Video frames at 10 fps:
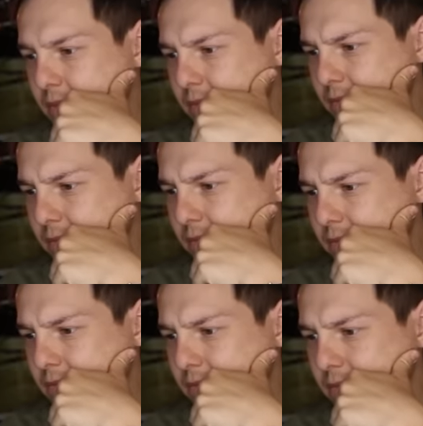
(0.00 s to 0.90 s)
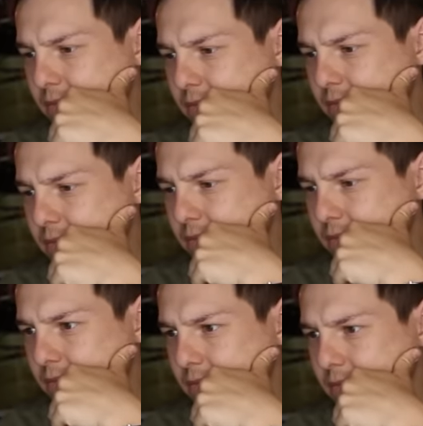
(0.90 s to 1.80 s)

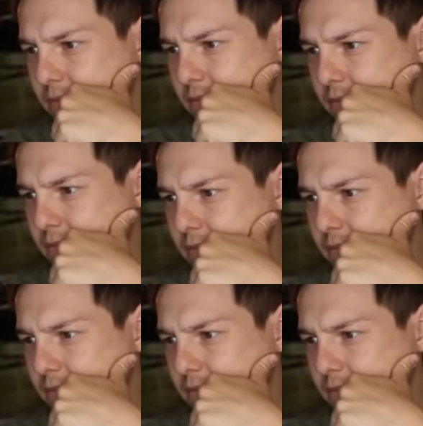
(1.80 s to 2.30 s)
(not speaking)